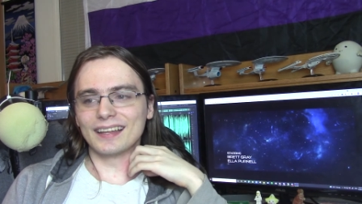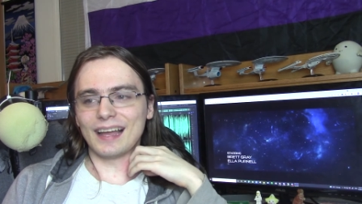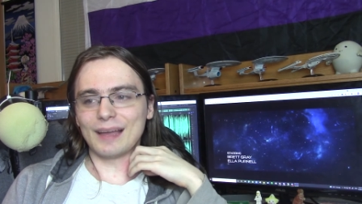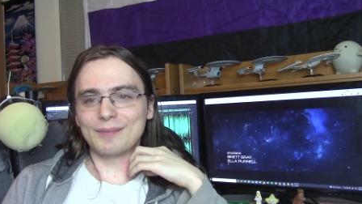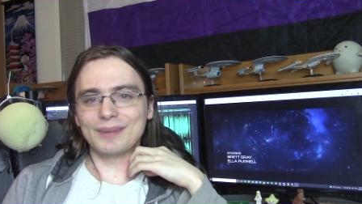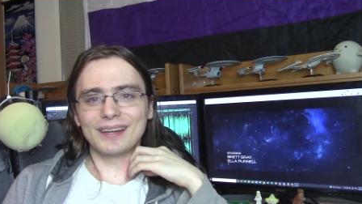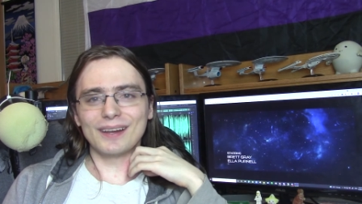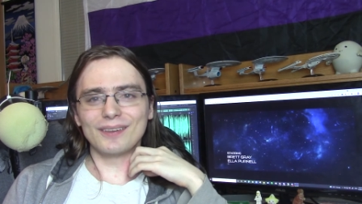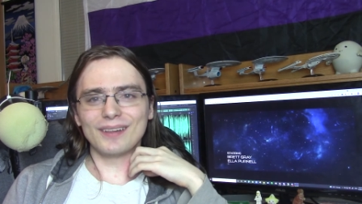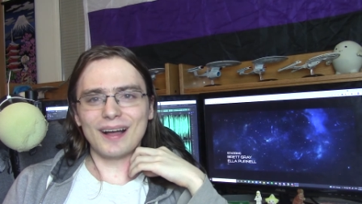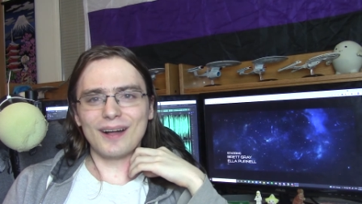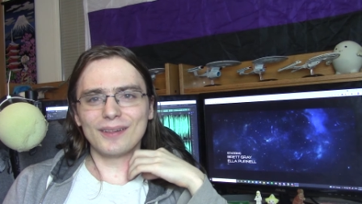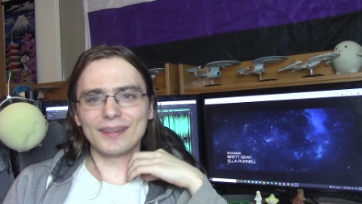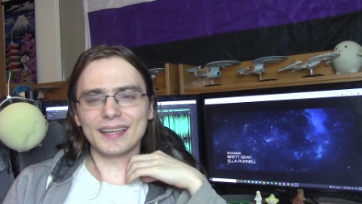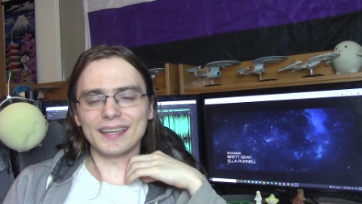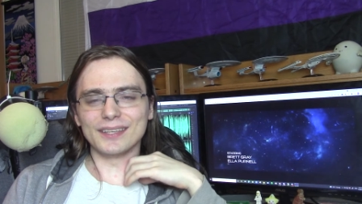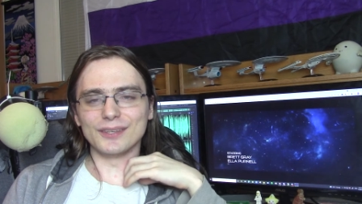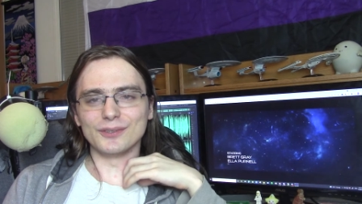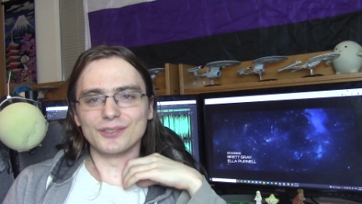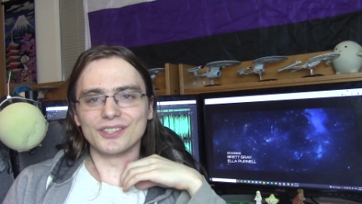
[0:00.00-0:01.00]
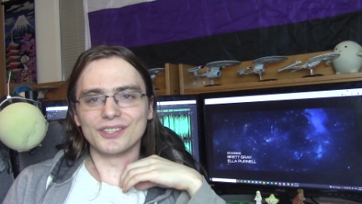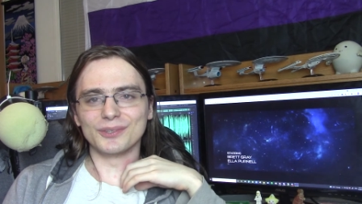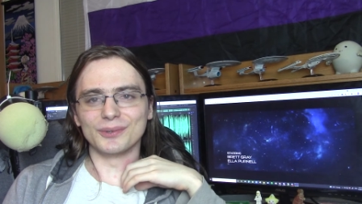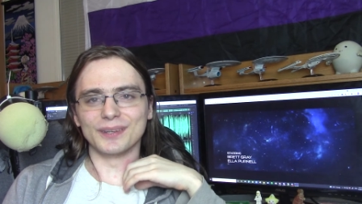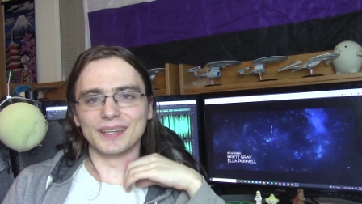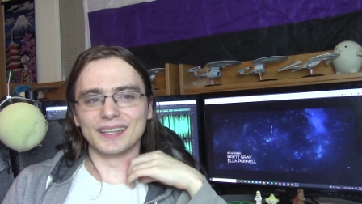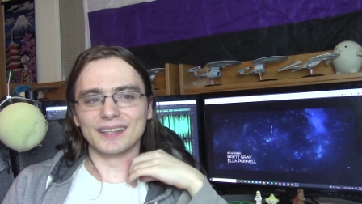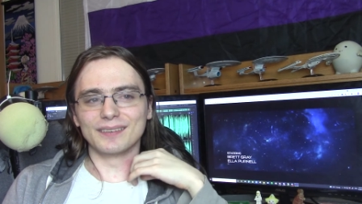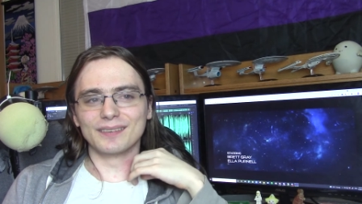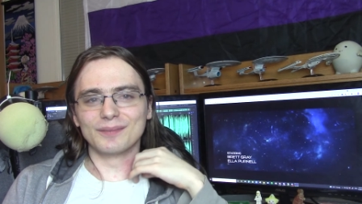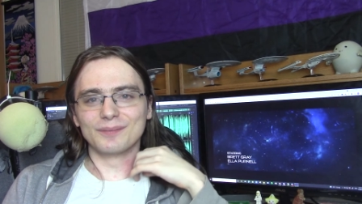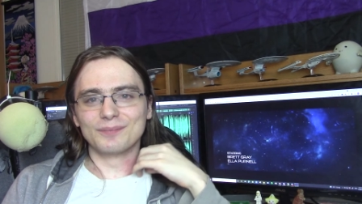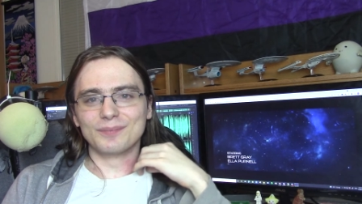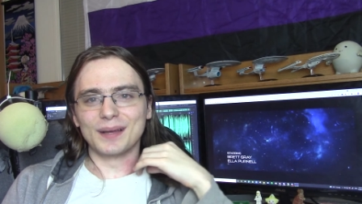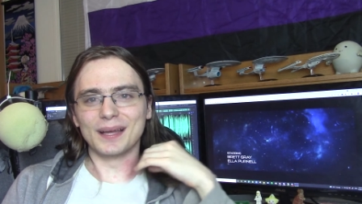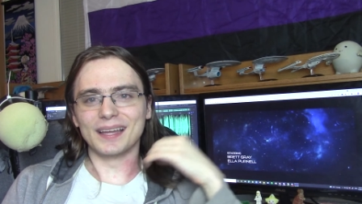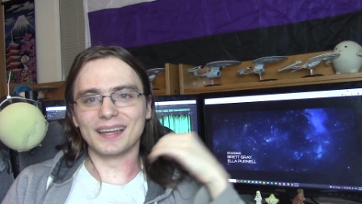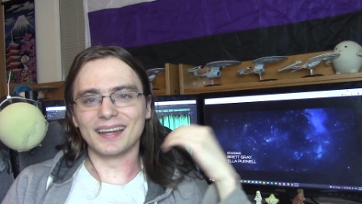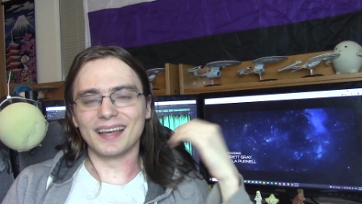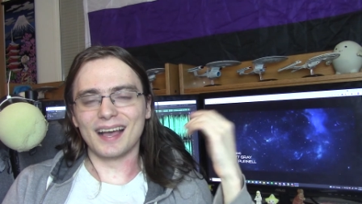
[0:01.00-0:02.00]
I mean, I'll get used to it,
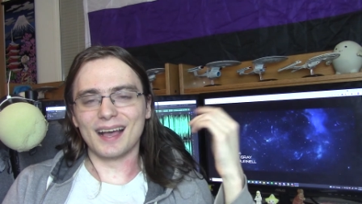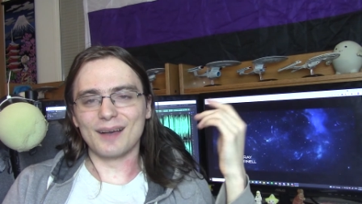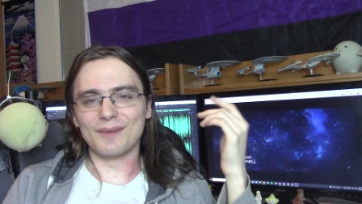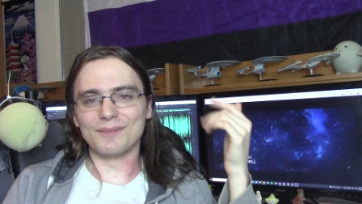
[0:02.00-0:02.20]
but